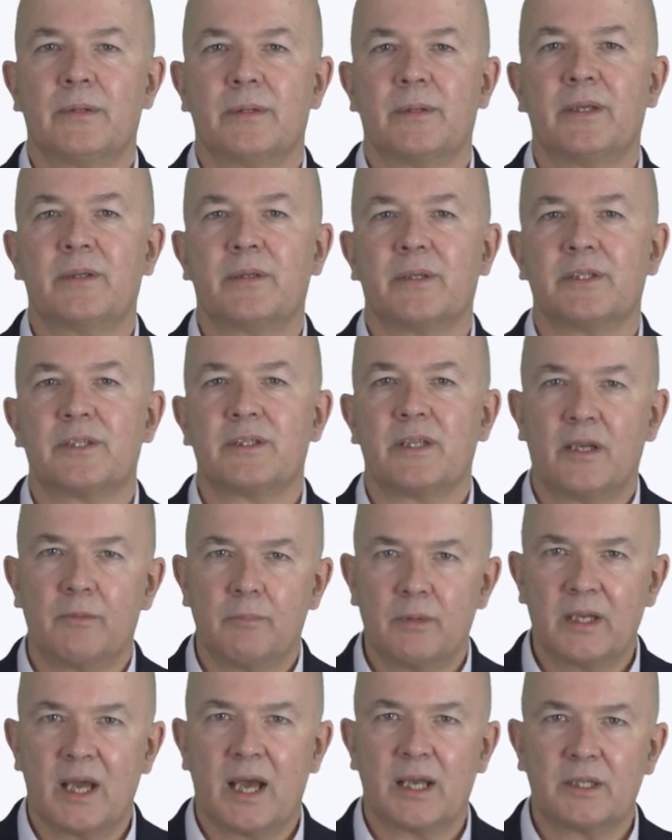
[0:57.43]
In the
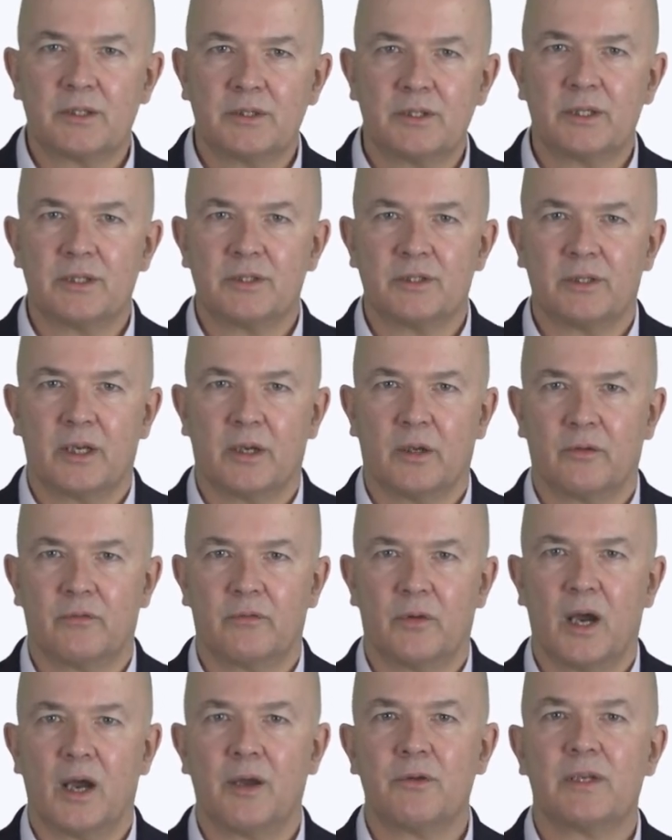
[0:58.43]
STEEP analysis, there are
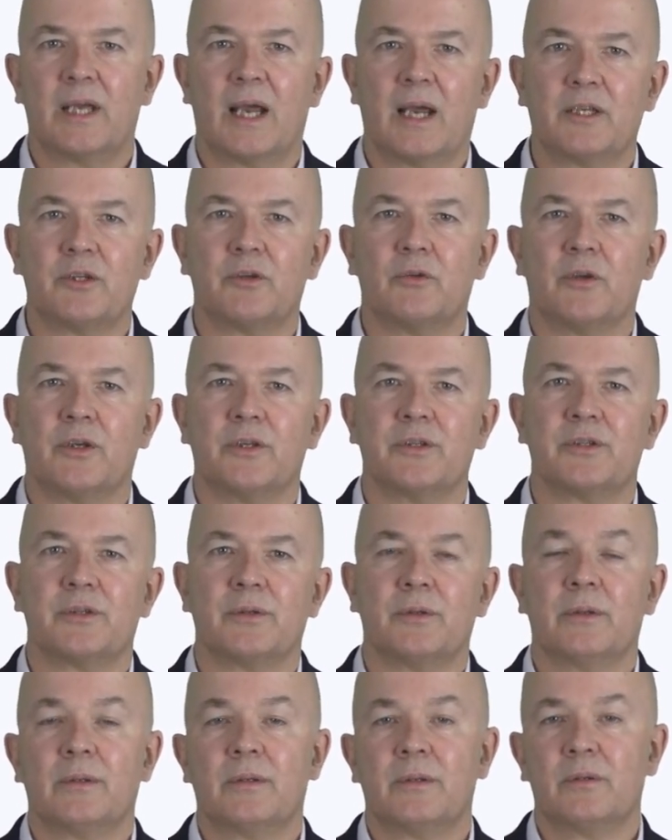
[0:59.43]
5 categories:
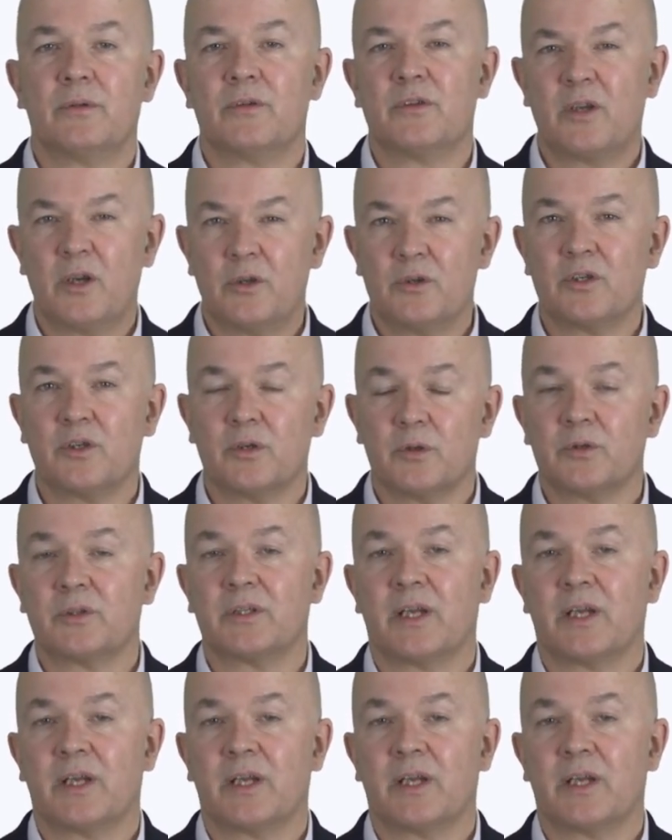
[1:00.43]
social,